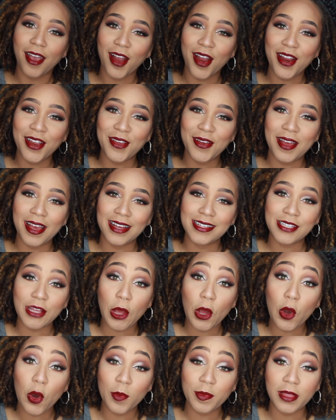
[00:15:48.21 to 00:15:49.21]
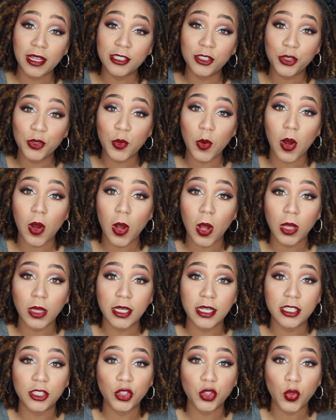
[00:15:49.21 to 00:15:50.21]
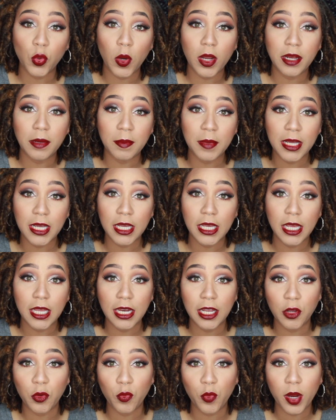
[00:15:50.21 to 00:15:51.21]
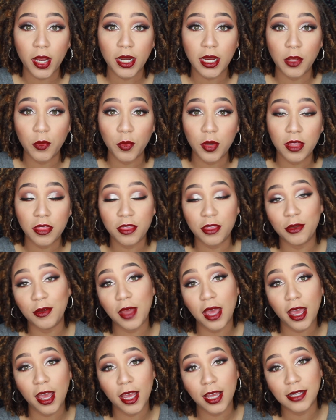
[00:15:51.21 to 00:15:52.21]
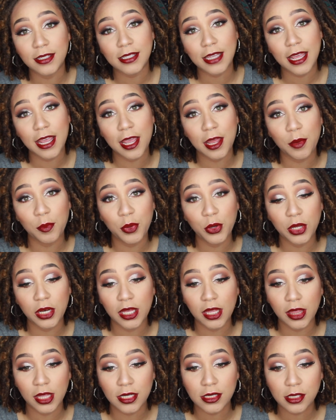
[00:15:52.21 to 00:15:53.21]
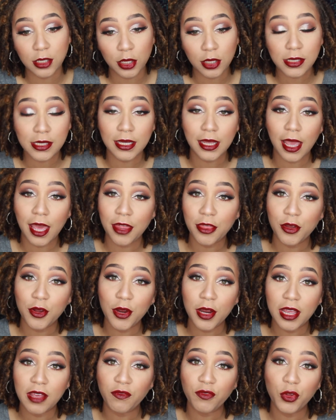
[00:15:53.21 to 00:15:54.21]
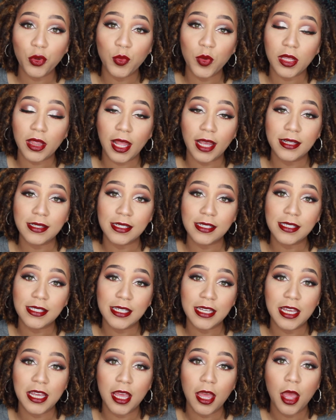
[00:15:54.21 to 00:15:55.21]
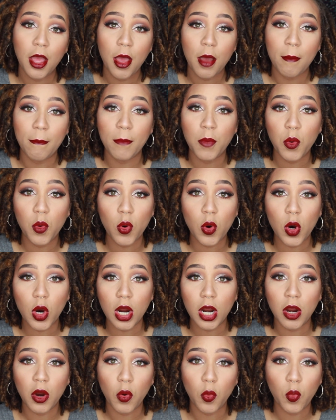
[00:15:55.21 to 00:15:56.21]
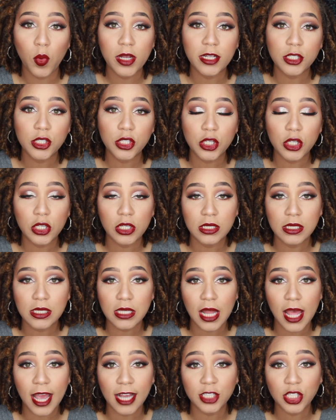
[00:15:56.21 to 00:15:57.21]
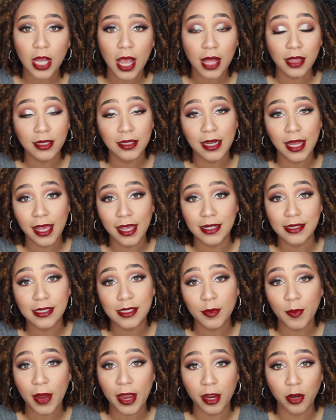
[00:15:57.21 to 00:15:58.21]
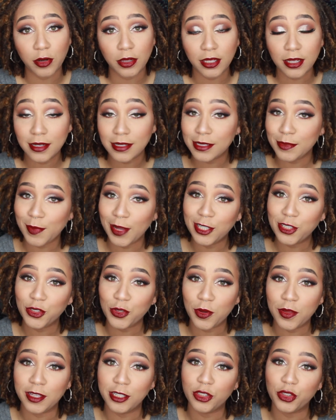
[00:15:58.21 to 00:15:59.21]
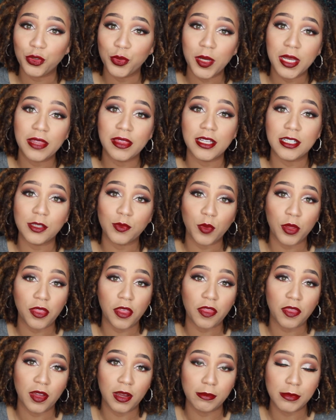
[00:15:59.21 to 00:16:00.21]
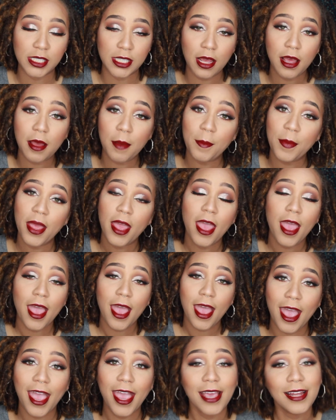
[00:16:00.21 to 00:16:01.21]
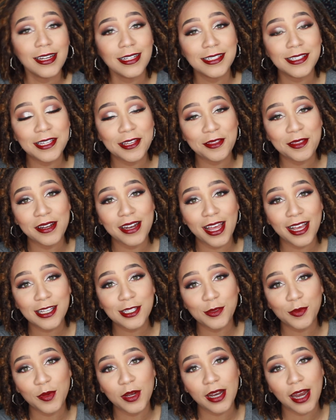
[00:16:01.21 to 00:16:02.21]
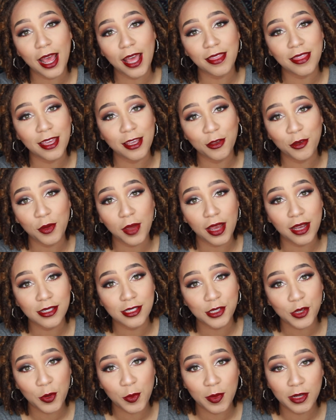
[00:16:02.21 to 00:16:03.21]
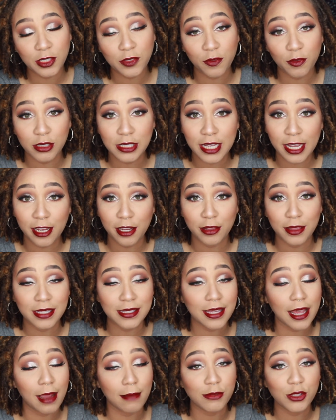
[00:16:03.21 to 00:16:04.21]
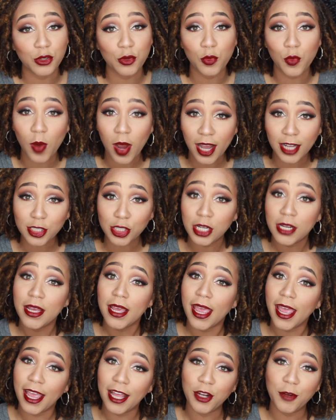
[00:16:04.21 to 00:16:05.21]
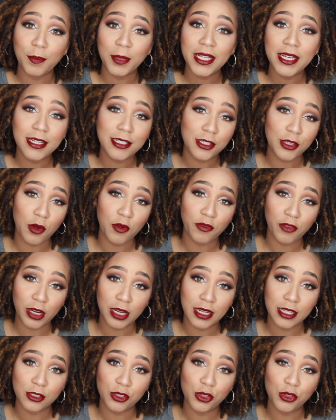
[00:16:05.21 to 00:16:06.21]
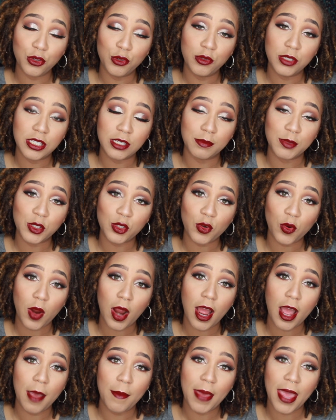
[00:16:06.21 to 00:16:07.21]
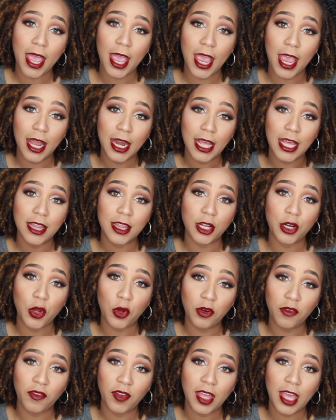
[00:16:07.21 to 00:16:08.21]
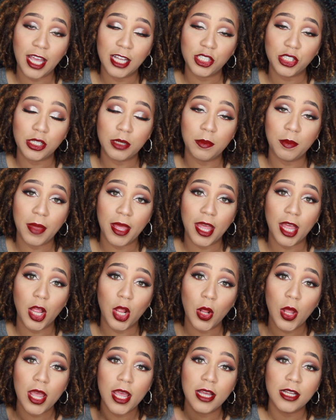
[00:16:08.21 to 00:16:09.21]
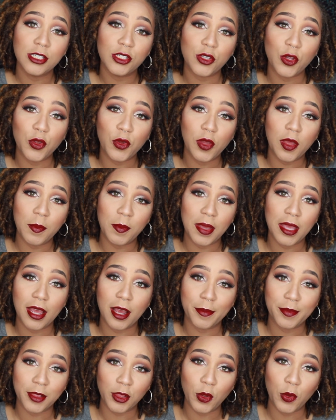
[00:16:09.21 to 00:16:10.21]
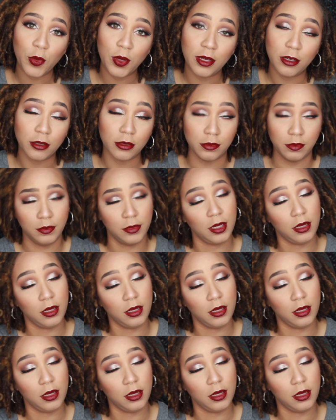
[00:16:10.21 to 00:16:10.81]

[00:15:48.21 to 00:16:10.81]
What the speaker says: All right, you guys, I hope that you all enjoyed me getting ready with you guys and putting this look together. If you would like to see more winter/holiday inspired looks, make sure that you hit this with a thumbs up. And until the next one, I thank you guys so much for taking the time to watch. And please don't forget to subscribe and hit the notification bell so you can be updated